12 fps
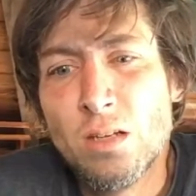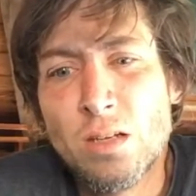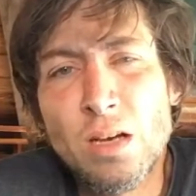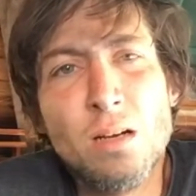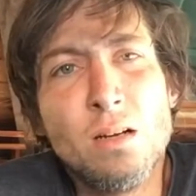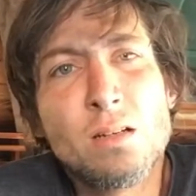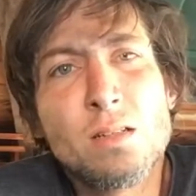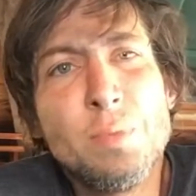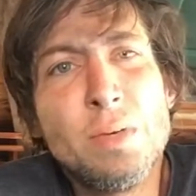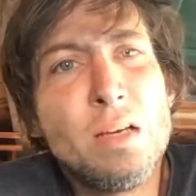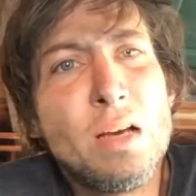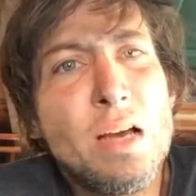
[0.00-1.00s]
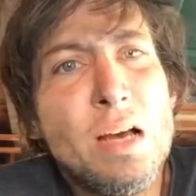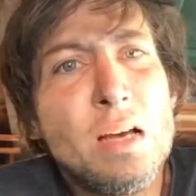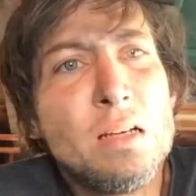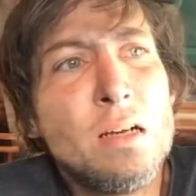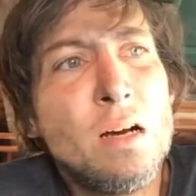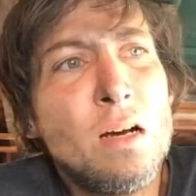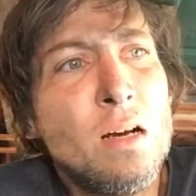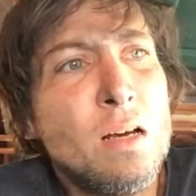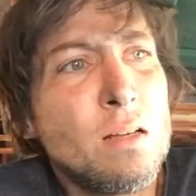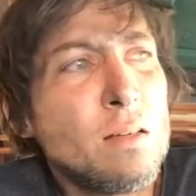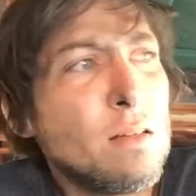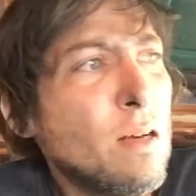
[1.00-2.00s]
Kind of irks me. I had
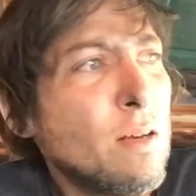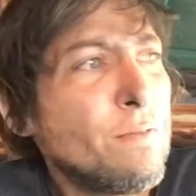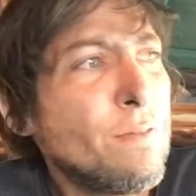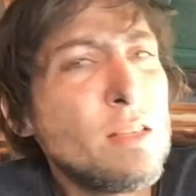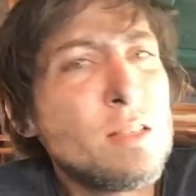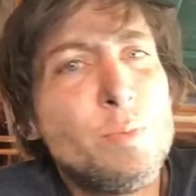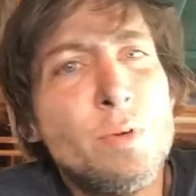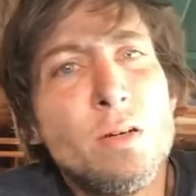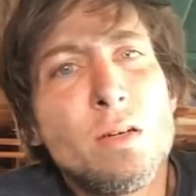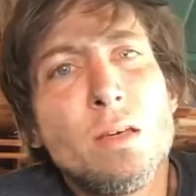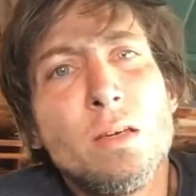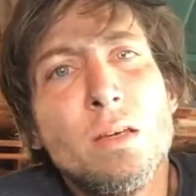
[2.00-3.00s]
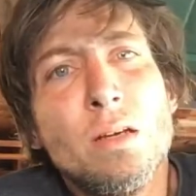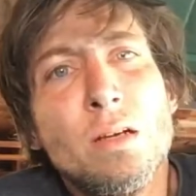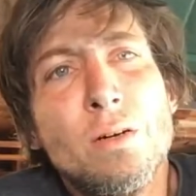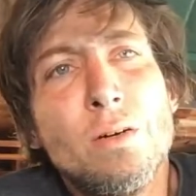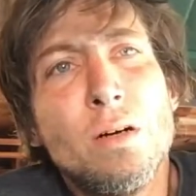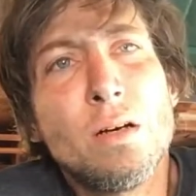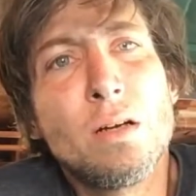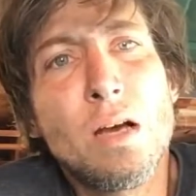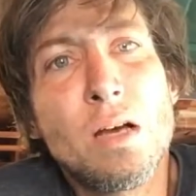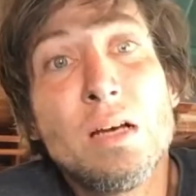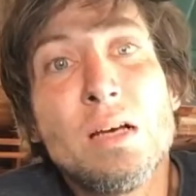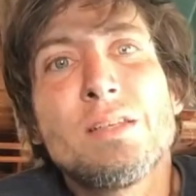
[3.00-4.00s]
on Facebook, you know,
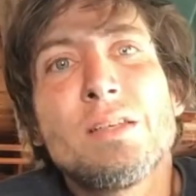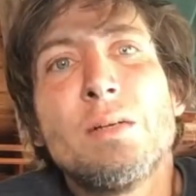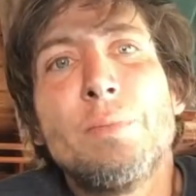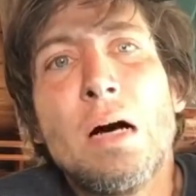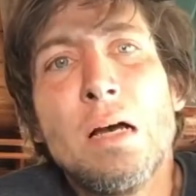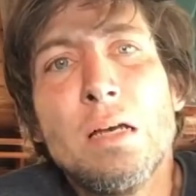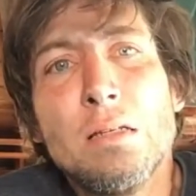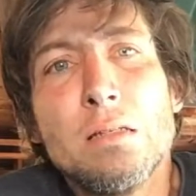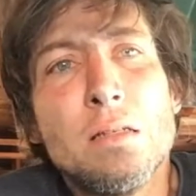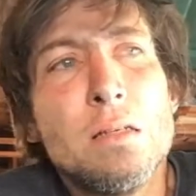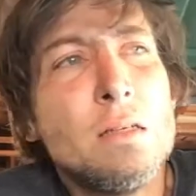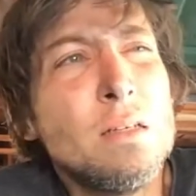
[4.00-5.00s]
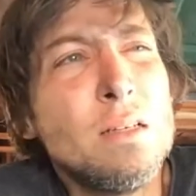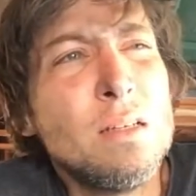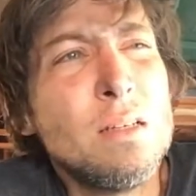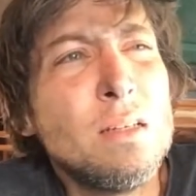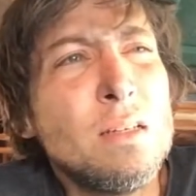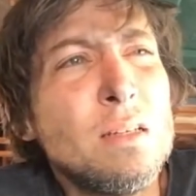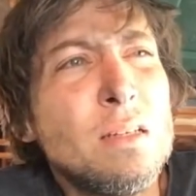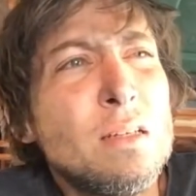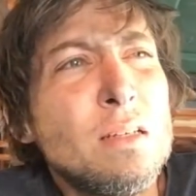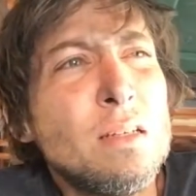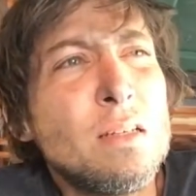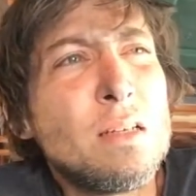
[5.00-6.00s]
a cousin of mine
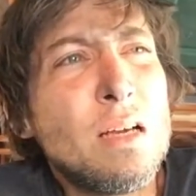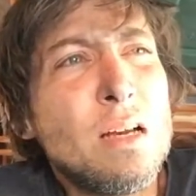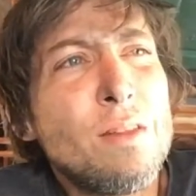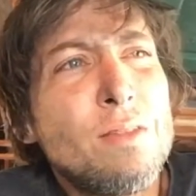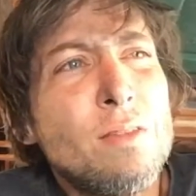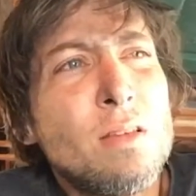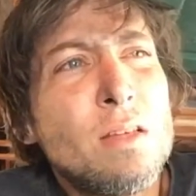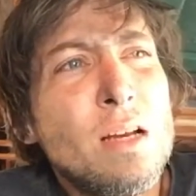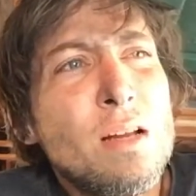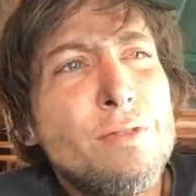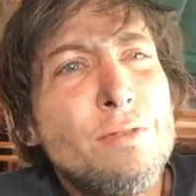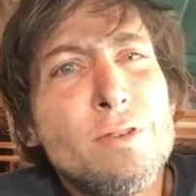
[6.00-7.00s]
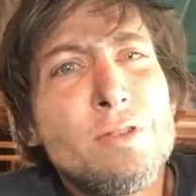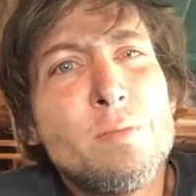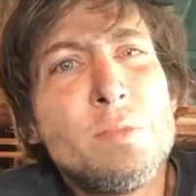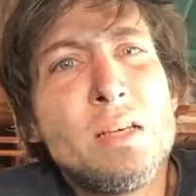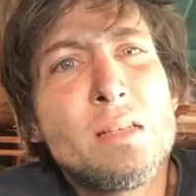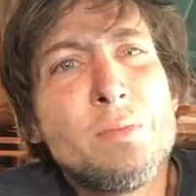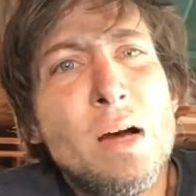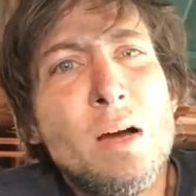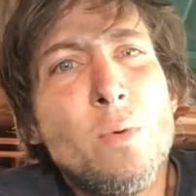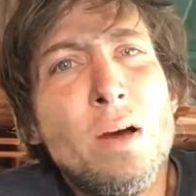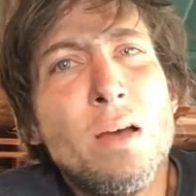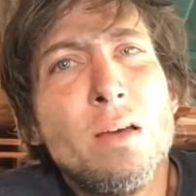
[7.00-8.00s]
kind of throw some digs my
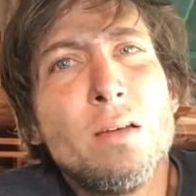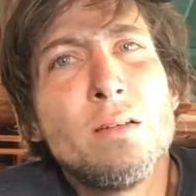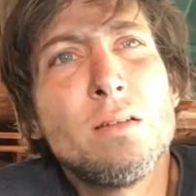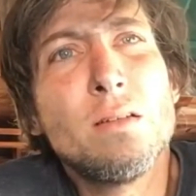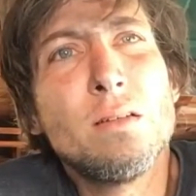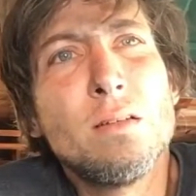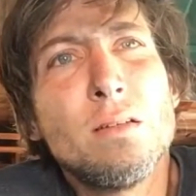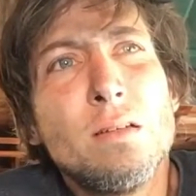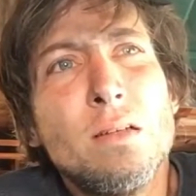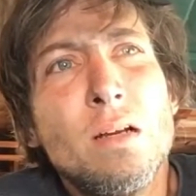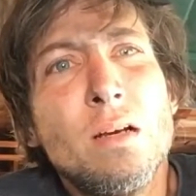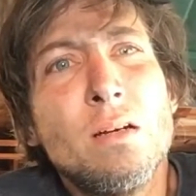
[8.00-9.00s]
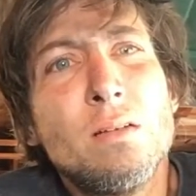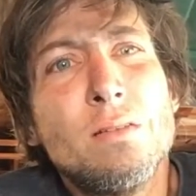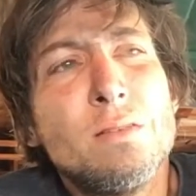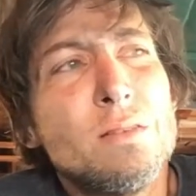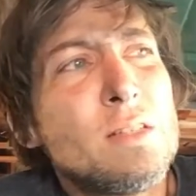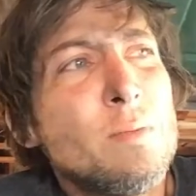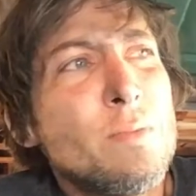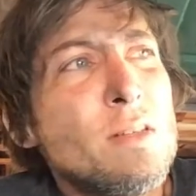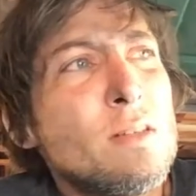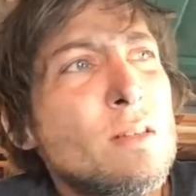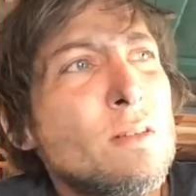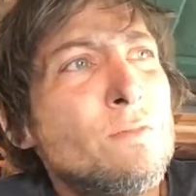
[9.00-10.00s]
way, you know,
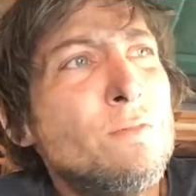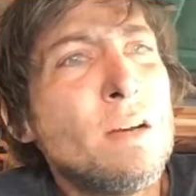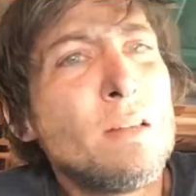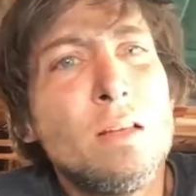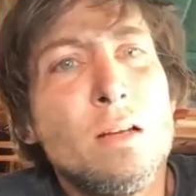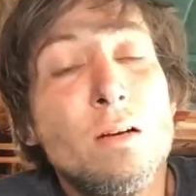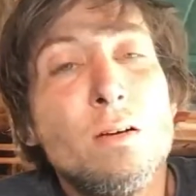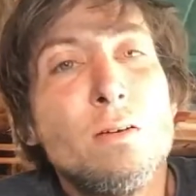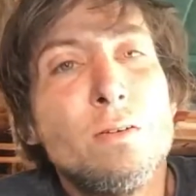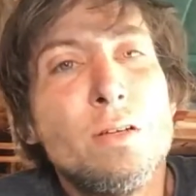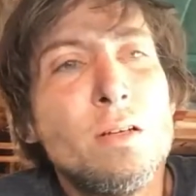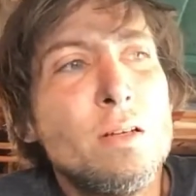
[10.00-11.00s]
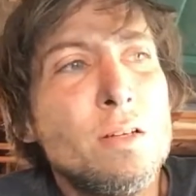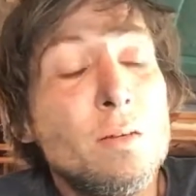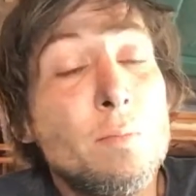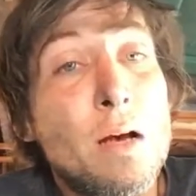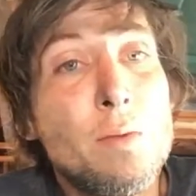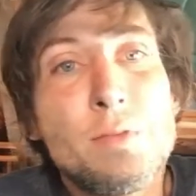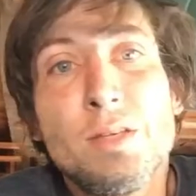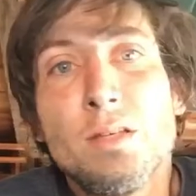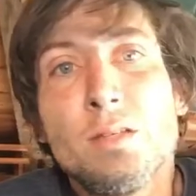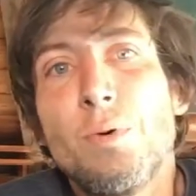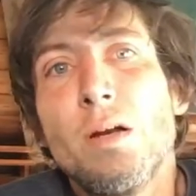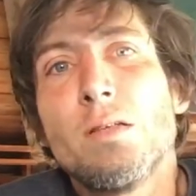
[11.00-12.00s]
something to the effect that, oh, you know, your mom
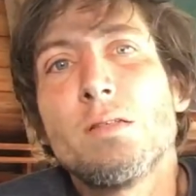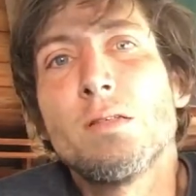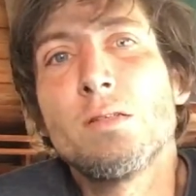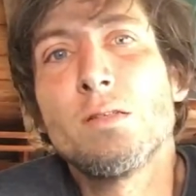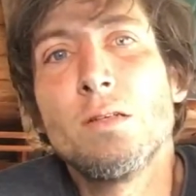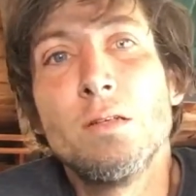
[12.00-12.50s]
sings praises.